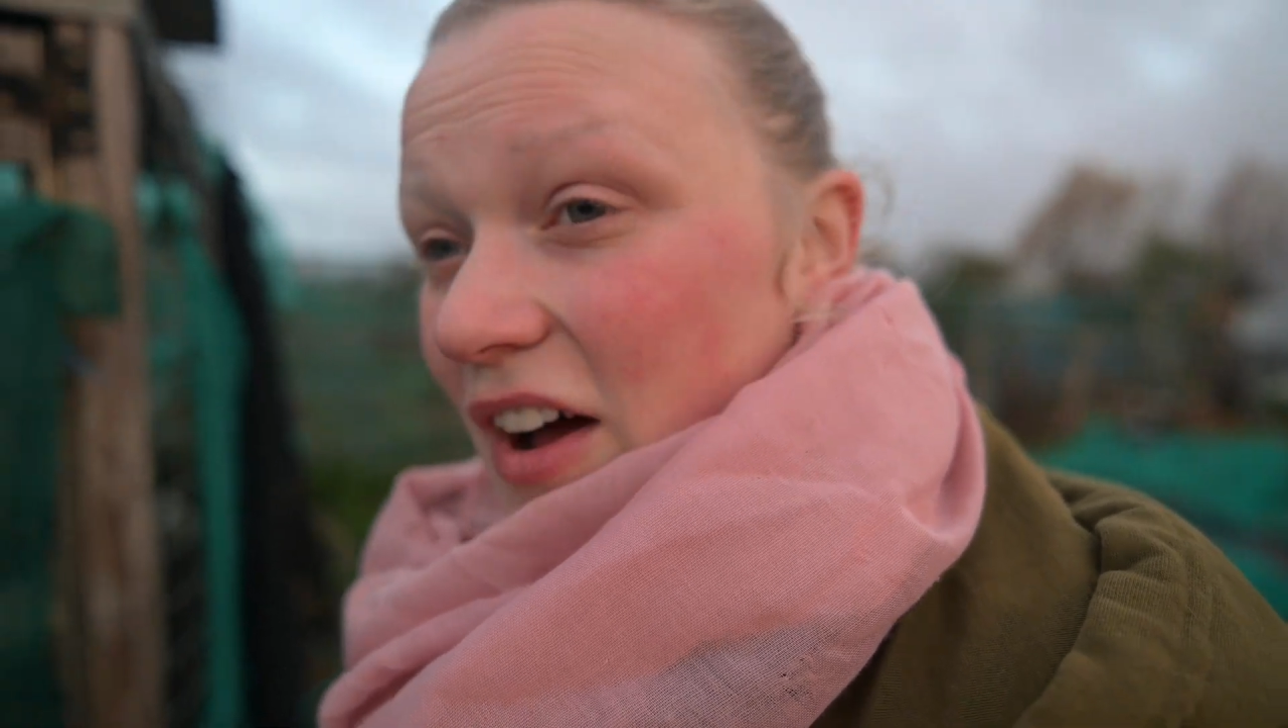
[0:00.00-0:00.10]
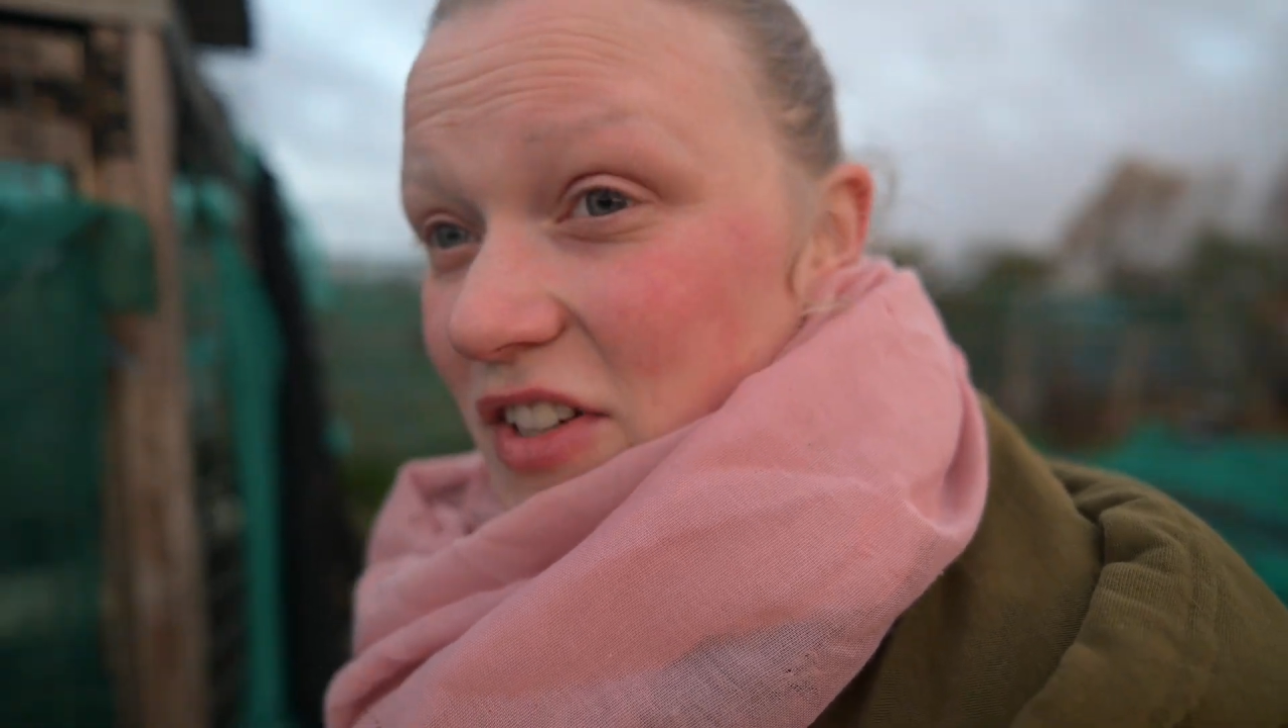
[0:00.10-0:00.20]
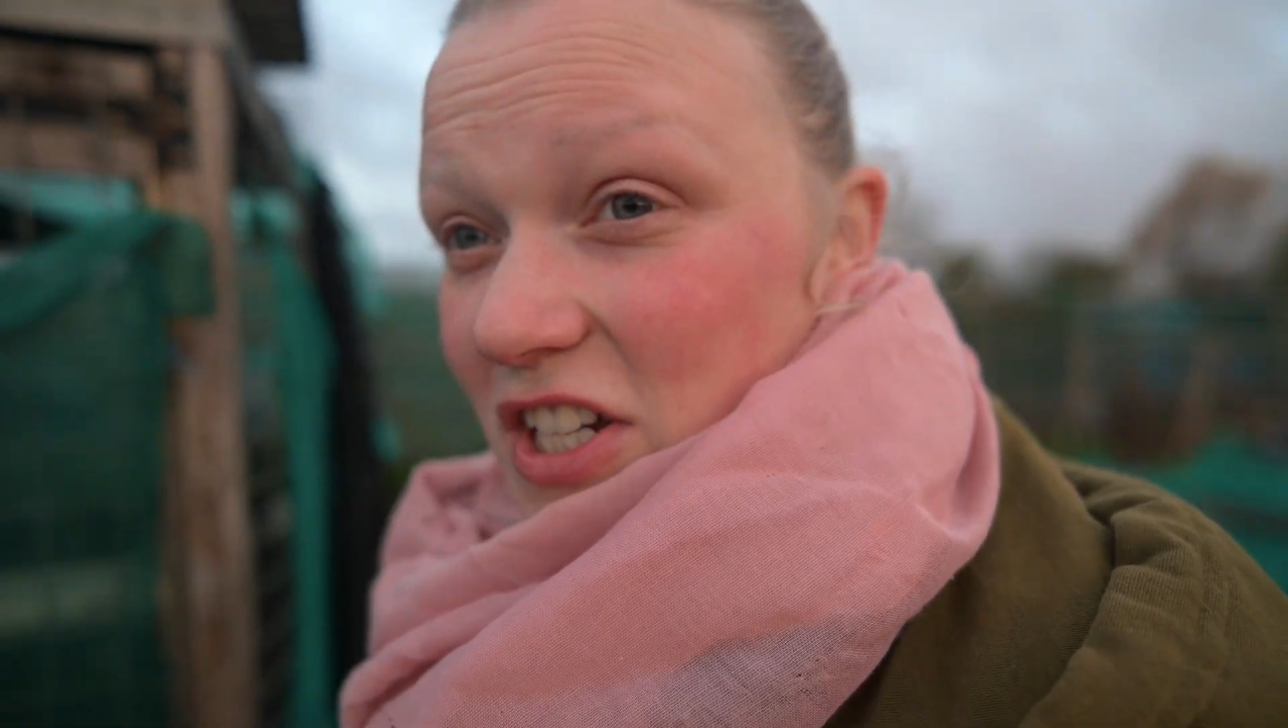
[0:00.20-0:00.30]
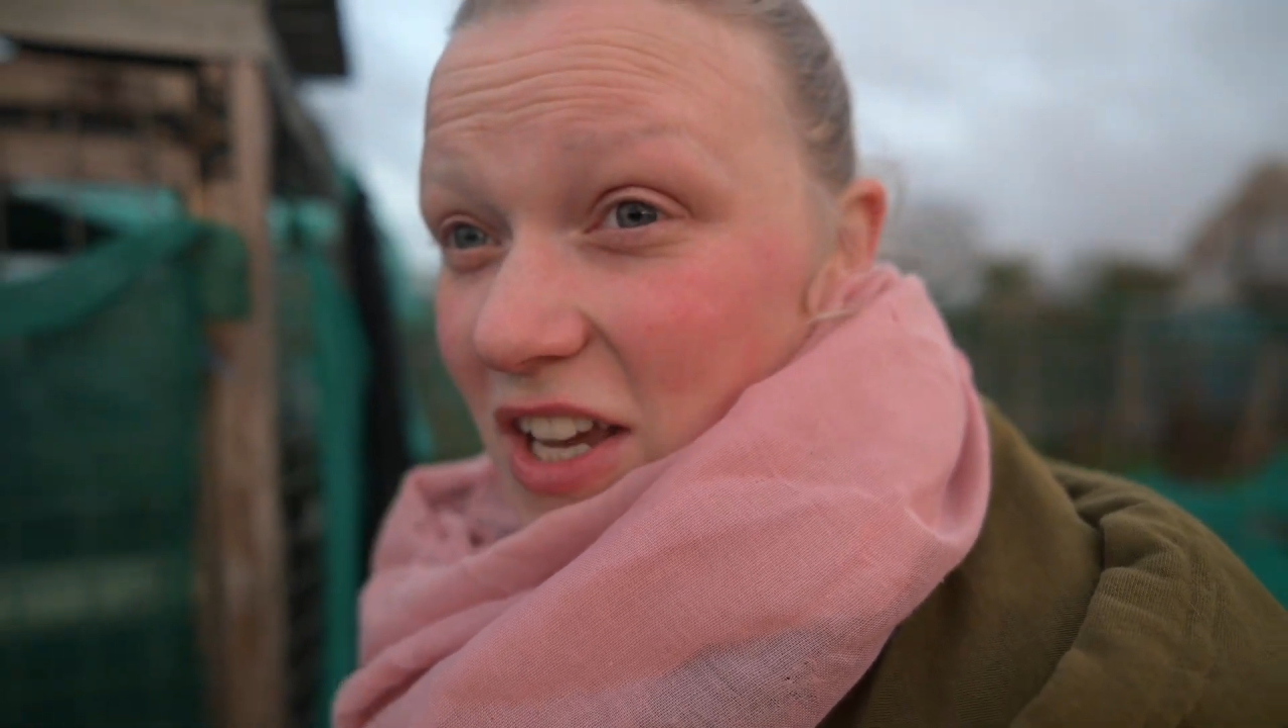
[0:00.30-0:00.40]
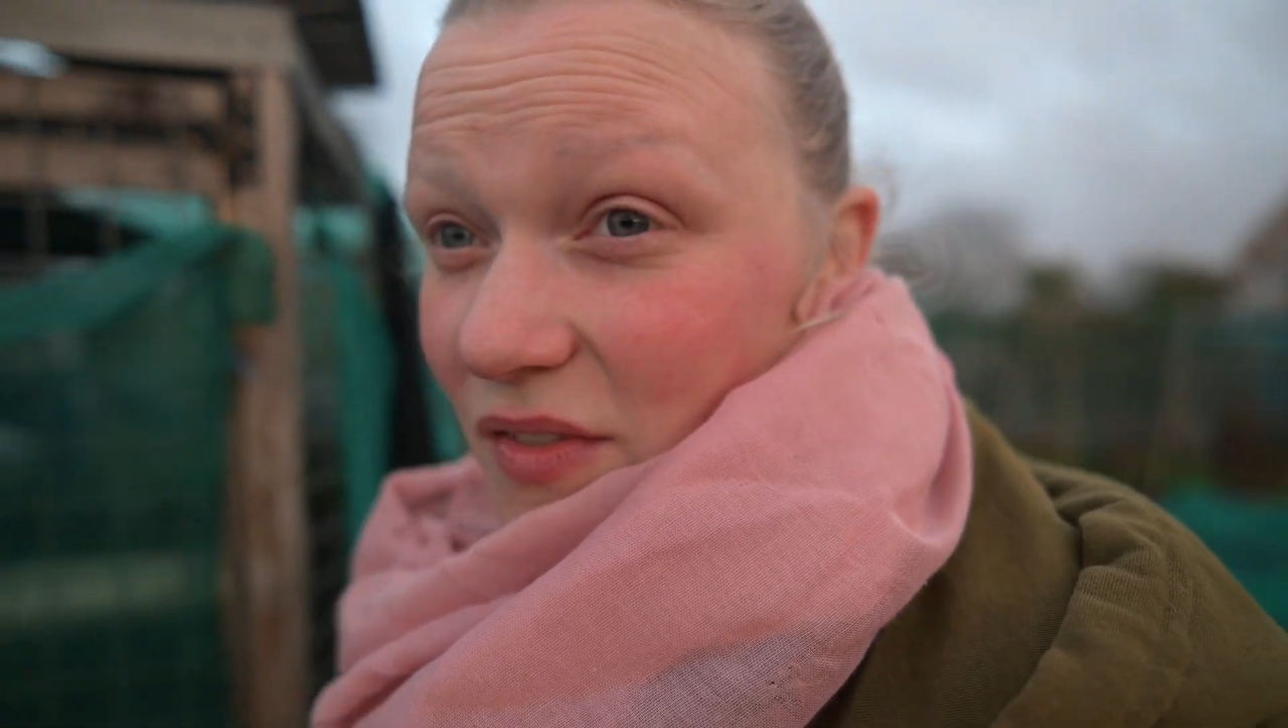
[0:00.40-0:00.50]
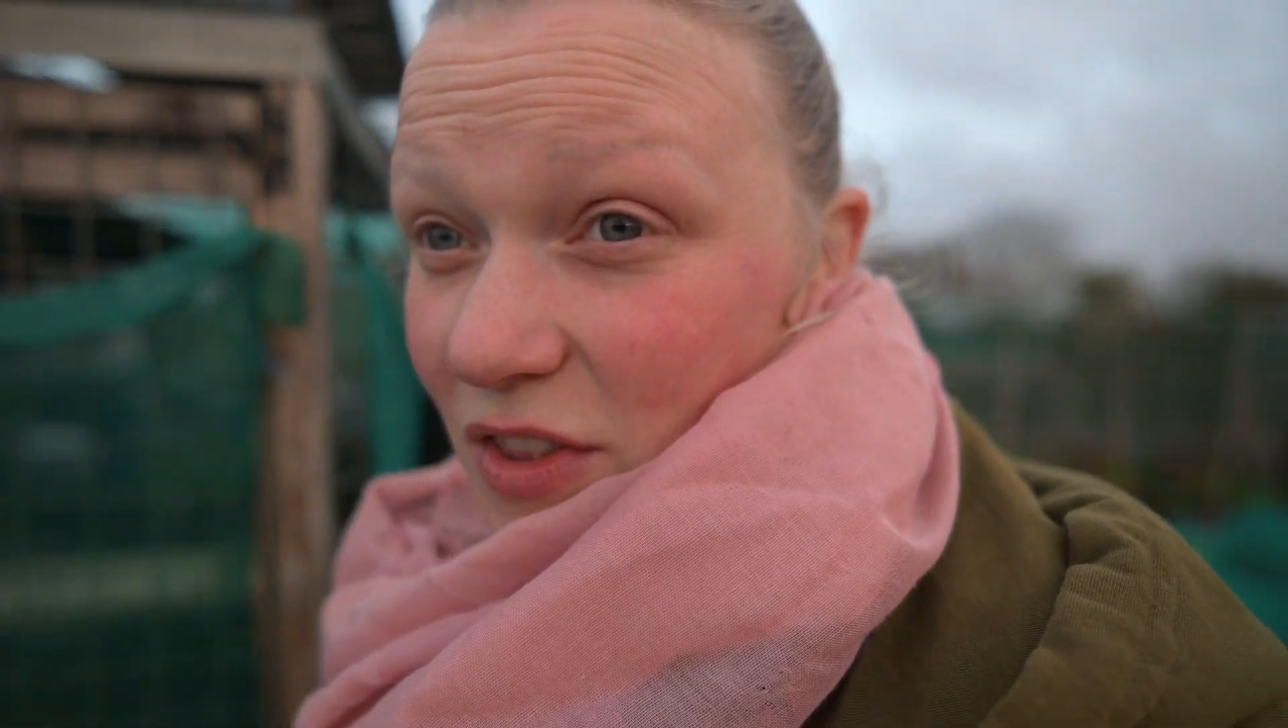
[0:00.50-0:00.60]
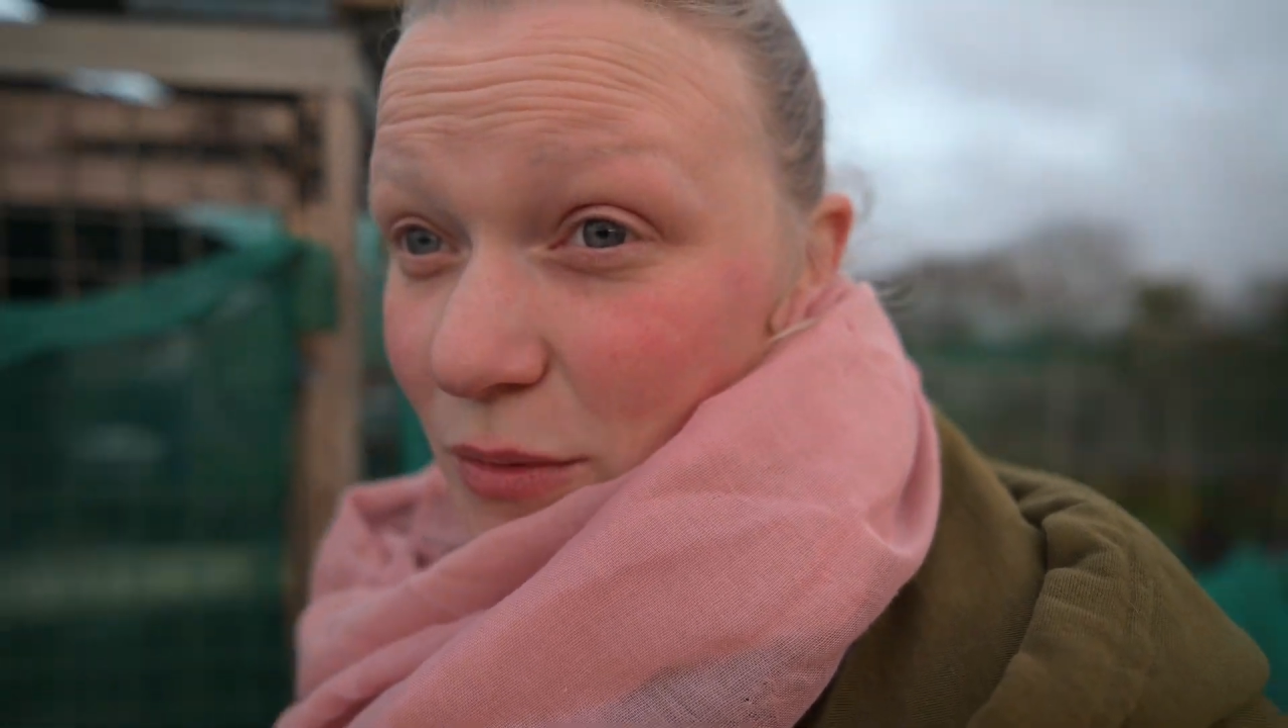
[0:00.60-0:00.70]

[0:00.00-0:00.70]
I've just given